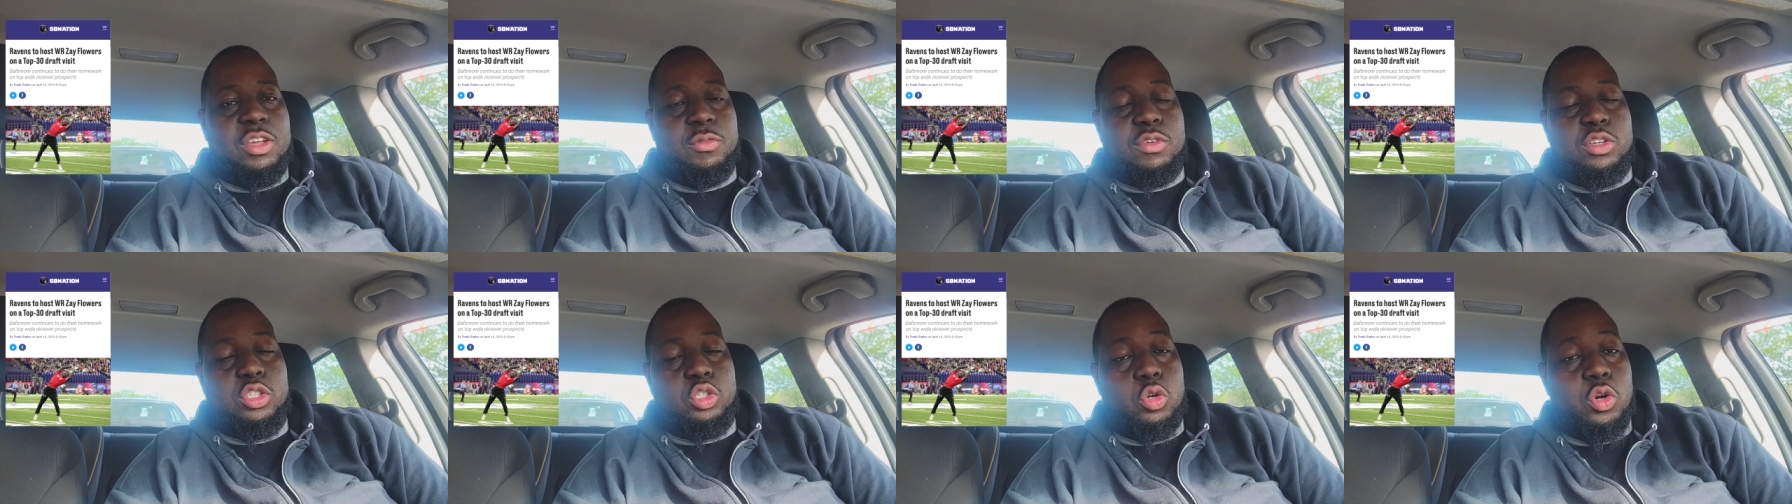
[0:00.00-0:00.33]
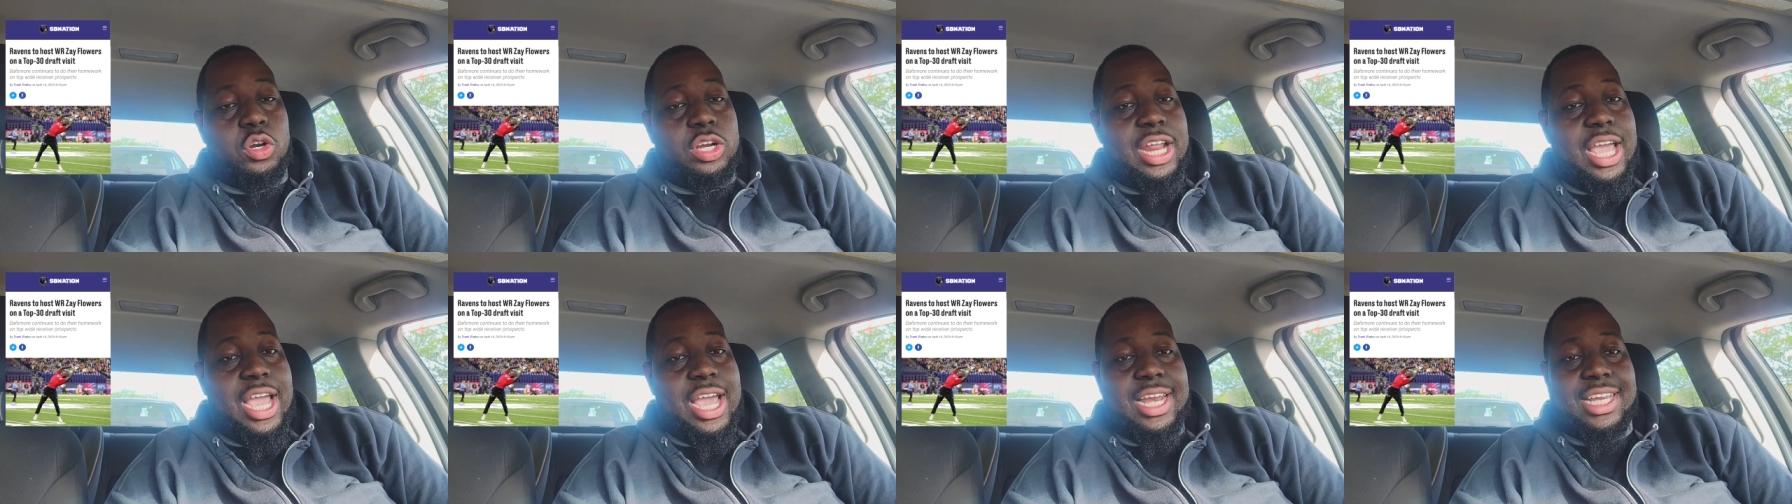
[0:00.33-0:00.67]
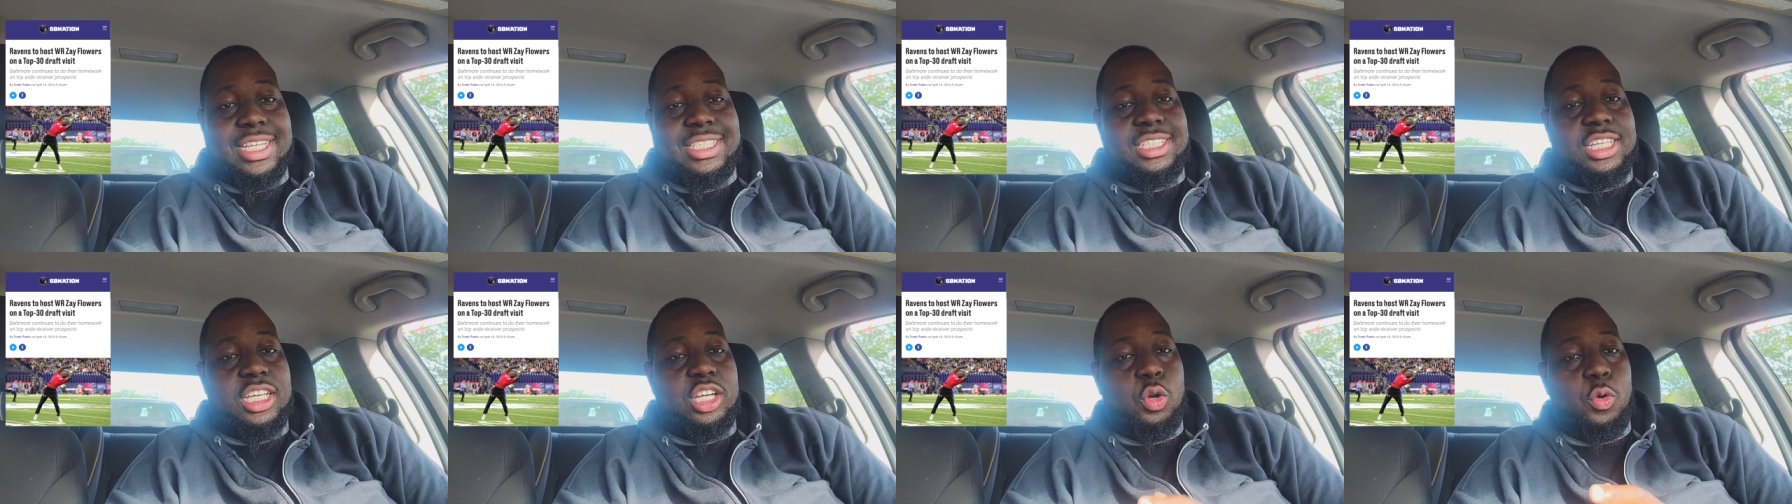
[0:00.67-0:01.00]
with Jordan
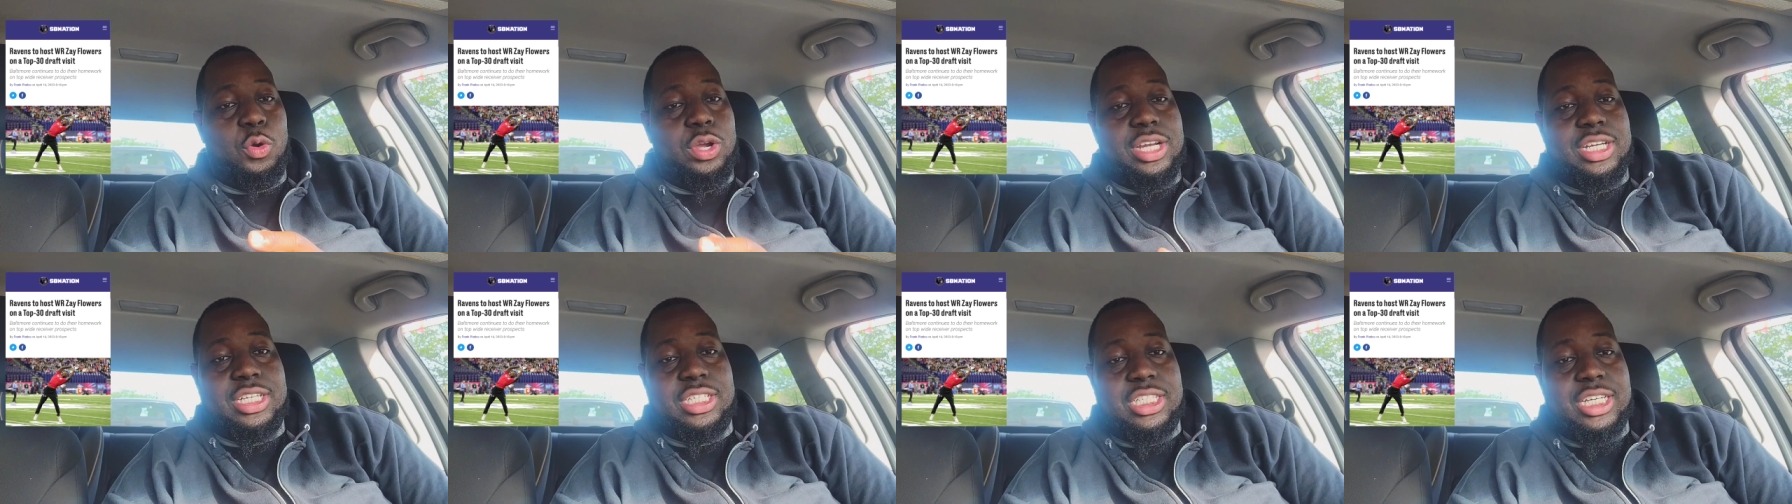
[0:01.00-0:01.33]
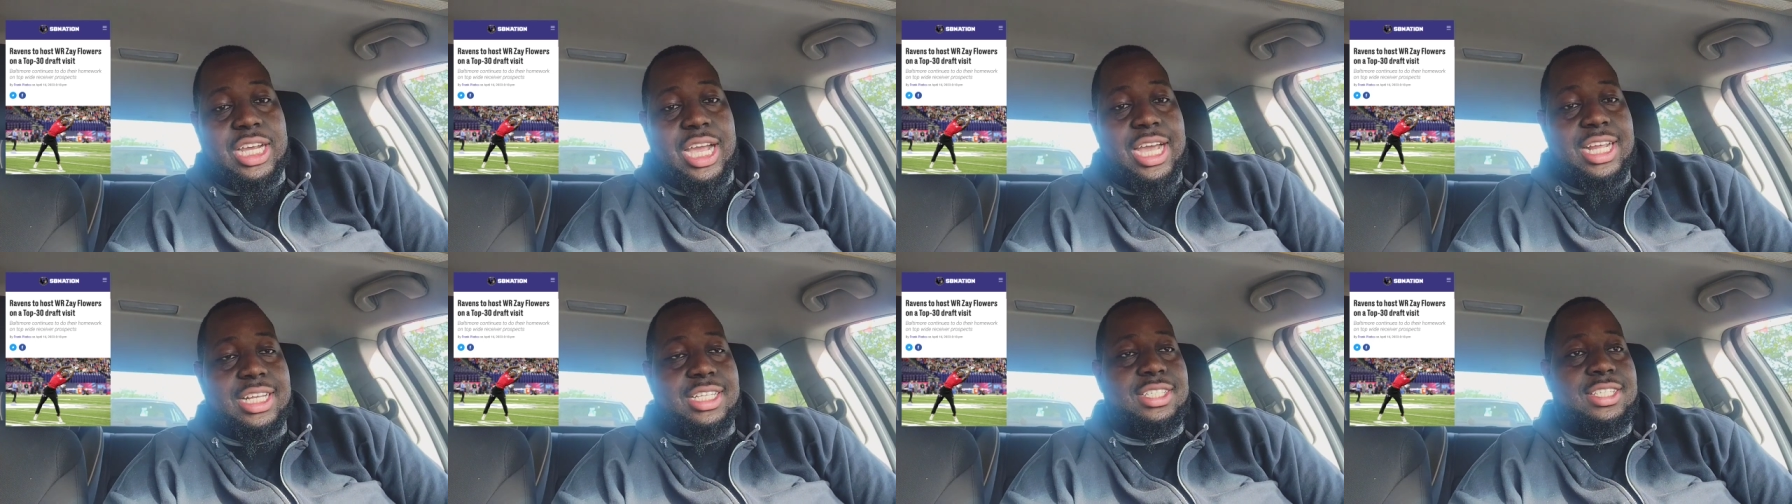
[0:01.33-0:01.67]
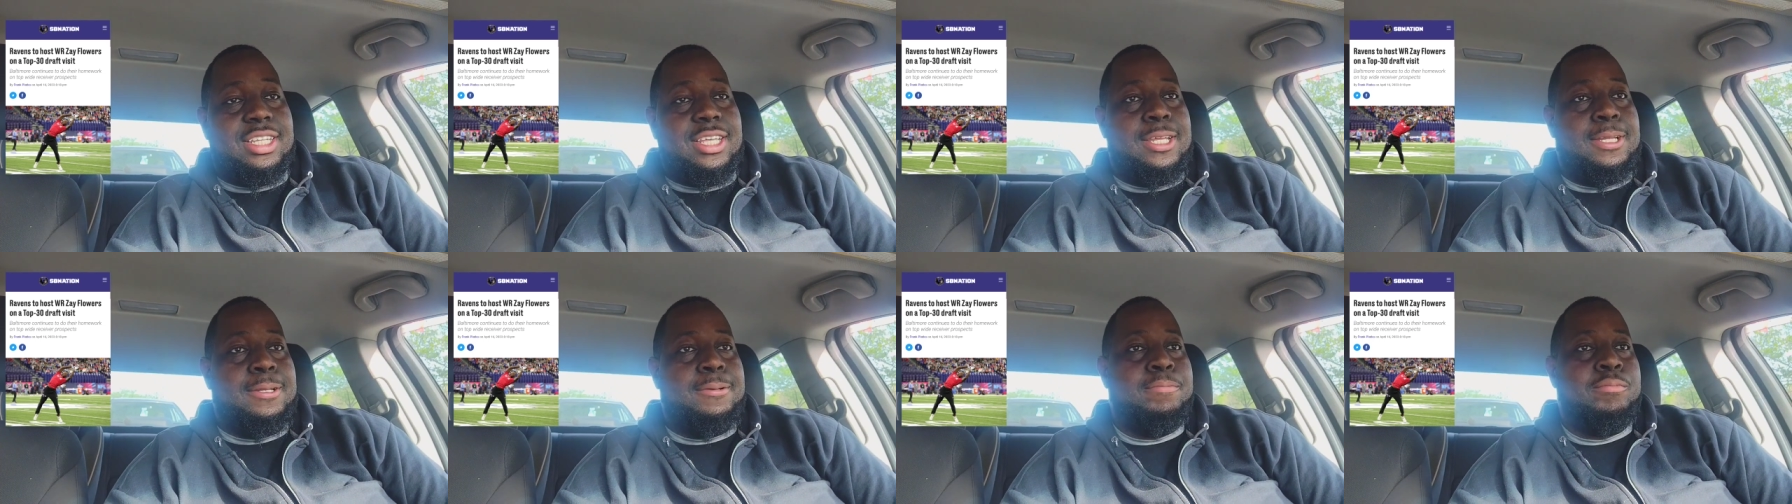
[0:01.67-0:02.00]
Addison, Quentin
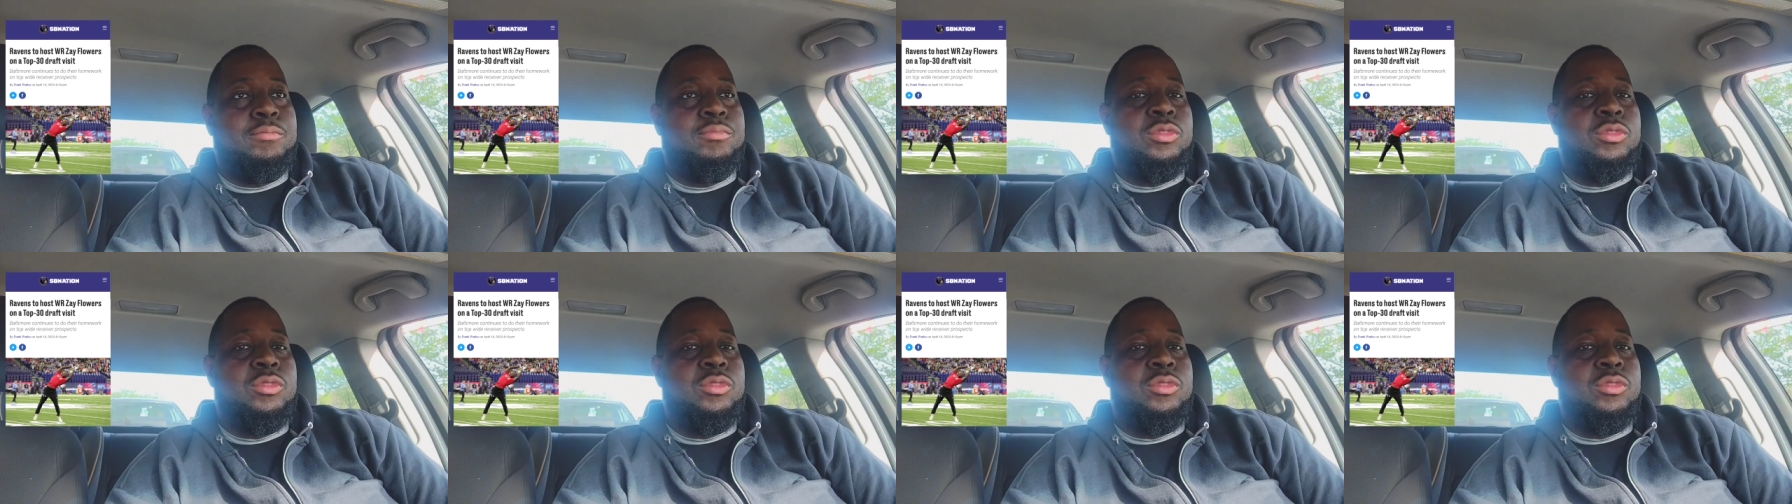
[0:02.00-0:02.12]
Johnston.